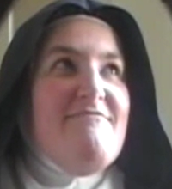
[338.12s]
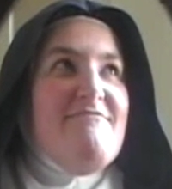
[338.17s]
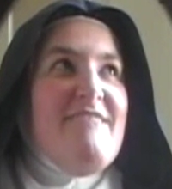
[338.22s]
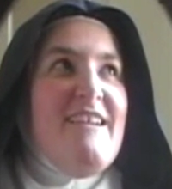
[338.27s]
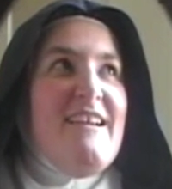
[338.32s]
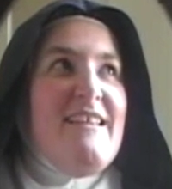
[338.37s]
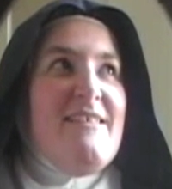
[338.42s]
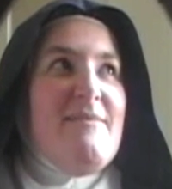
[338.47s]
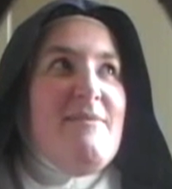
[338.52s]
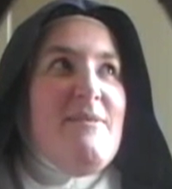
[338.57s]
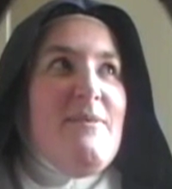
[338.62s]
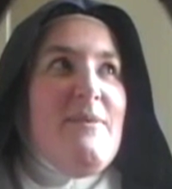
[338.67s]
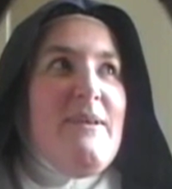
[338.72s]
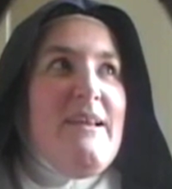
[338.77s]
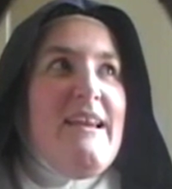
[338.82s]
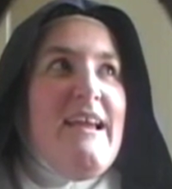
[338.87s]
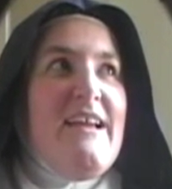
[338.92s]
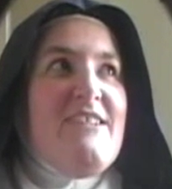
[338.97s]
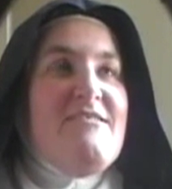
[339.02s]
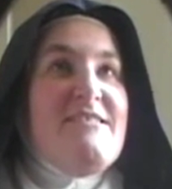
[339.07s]
rang them a
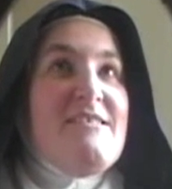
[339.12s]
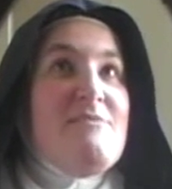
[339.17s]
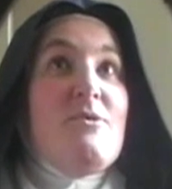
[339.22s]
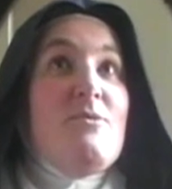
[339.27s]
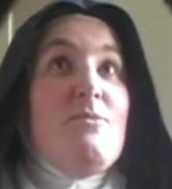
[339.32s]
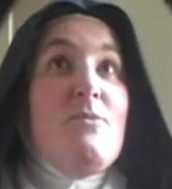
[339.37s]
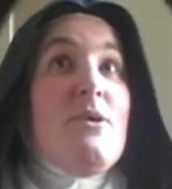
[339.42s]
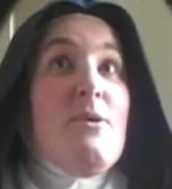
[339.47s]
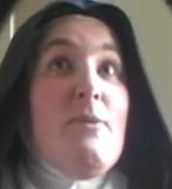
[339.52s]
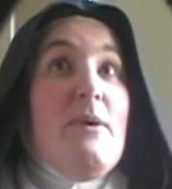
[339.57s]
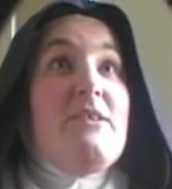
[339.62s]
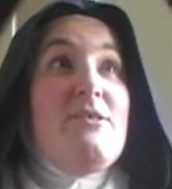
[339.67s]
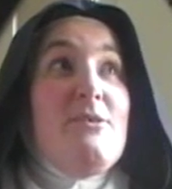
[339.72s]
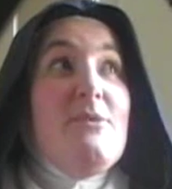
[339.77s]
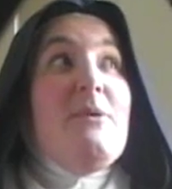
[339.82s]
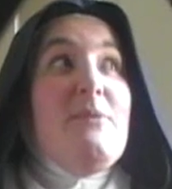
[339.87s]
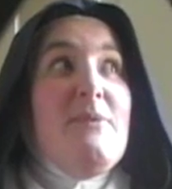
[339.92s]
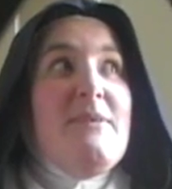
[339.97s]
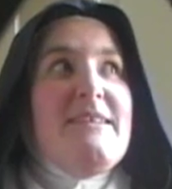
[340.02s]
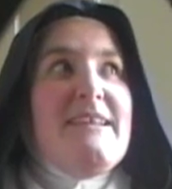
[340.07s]
week later and said, well, what do I do?
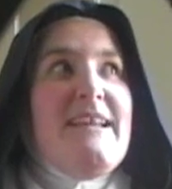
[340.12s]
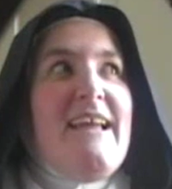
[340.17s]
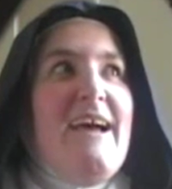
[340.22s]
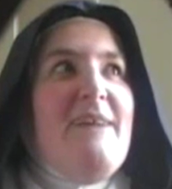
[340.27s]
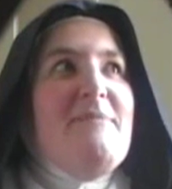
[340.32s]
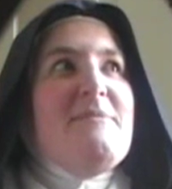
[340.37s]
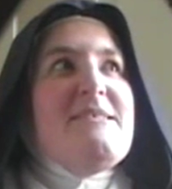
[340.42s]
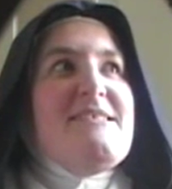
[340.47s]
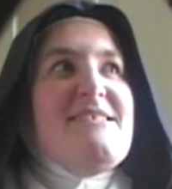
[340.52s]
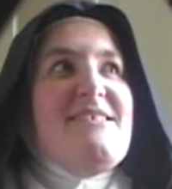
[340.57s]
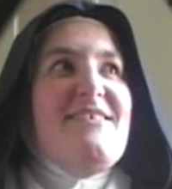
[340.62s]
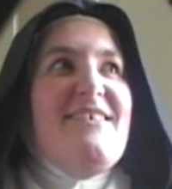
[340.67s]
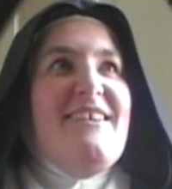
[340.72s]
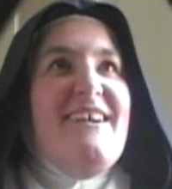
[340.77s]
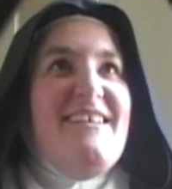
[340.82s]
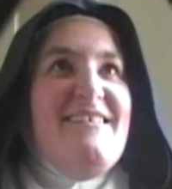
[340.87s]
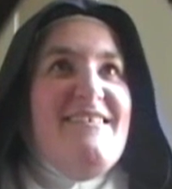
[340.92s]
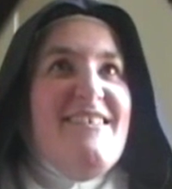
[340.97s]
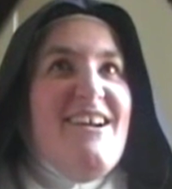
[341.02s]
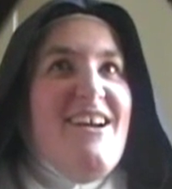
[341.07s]
I want to come. And so
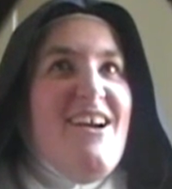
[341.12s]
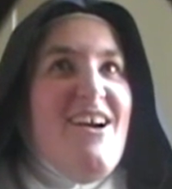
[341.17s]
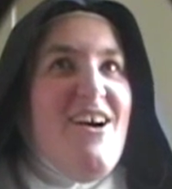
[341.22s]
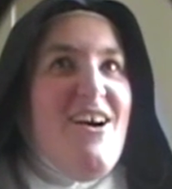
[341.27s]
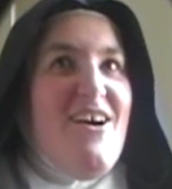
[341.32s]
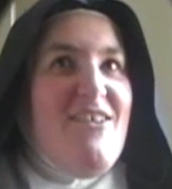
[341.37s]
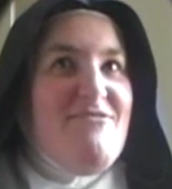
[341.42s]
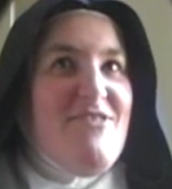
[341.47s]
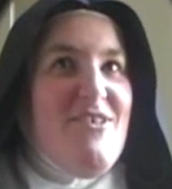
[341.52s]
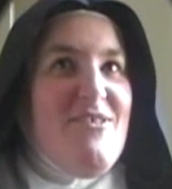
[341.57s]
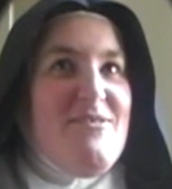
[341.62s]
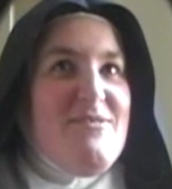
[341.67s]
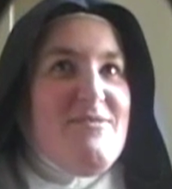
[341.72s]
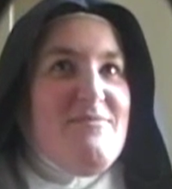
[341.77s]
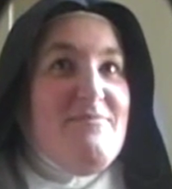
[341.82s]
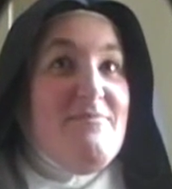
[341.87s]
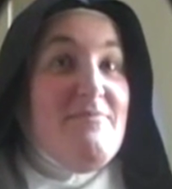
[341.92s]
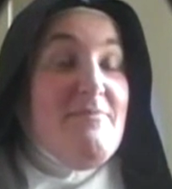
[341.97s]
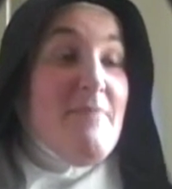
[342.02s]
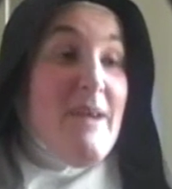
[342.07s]
I wrote
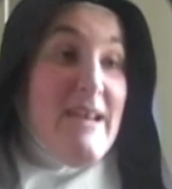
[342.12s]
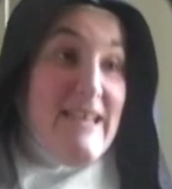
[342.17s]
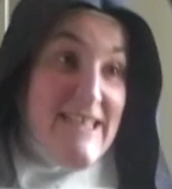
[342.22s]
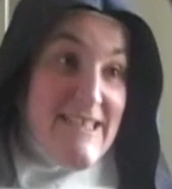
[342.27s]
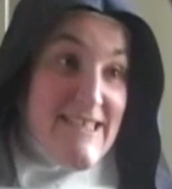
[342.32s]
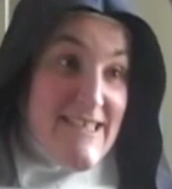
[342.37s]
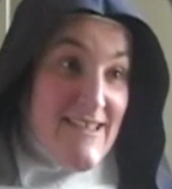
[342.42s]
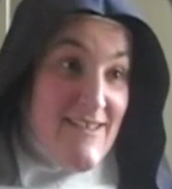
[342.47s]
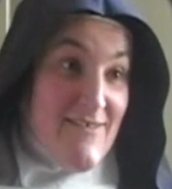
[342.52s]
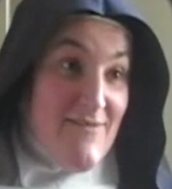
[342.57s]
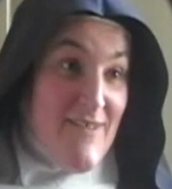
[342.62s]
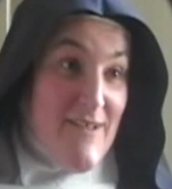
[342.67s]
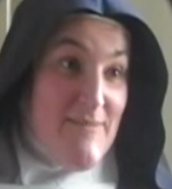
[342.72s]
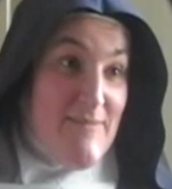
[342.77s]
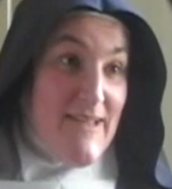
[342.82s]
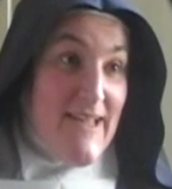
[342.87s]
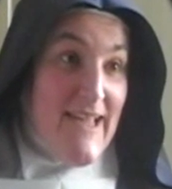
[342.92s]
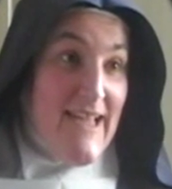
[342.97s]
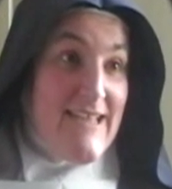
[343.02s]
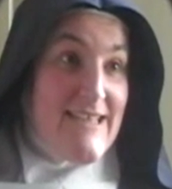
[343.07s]
my letter of
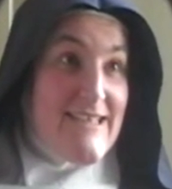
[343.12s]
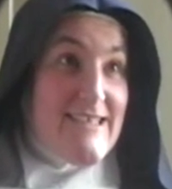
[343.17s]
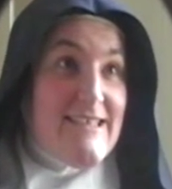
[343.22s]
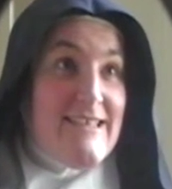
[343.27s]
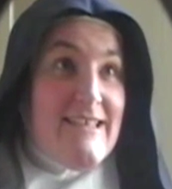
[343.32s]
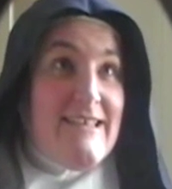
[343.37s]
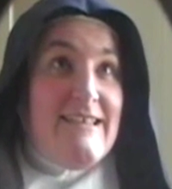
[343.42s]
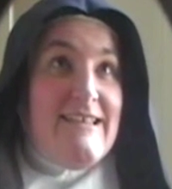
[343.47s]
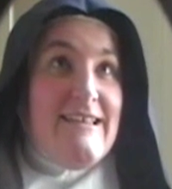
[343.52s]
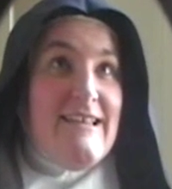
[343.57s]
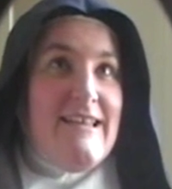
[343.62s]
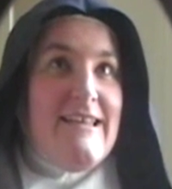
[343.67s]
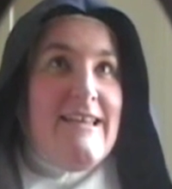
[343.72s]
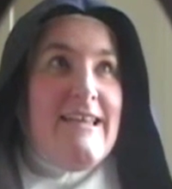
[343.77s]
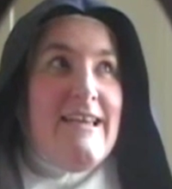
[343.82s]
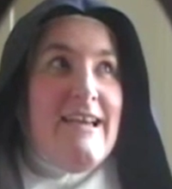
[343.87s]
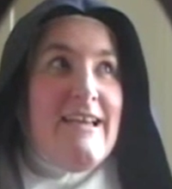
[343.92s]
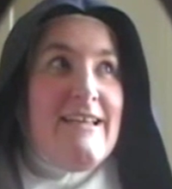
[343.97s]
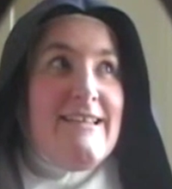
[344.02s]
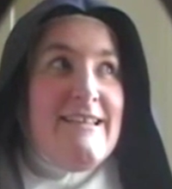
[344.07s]
application, and
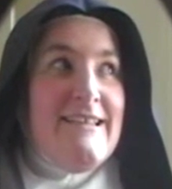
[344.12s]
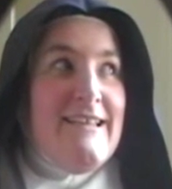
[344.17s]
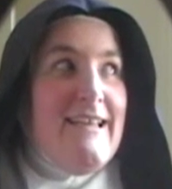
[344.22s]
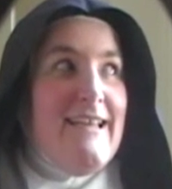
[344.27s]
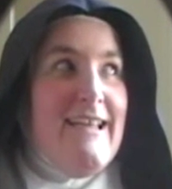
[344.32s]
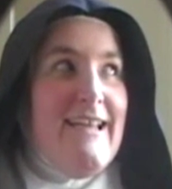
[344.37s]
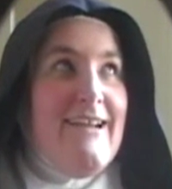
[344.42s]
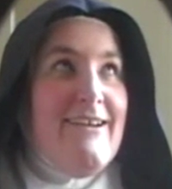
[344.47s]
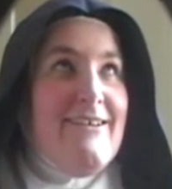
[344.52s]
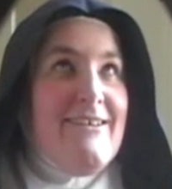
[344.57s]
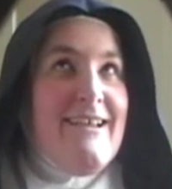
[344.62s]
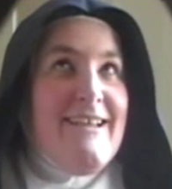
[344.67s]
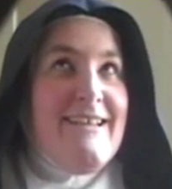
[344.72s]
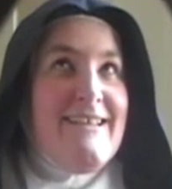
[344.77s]
then I didn't hear,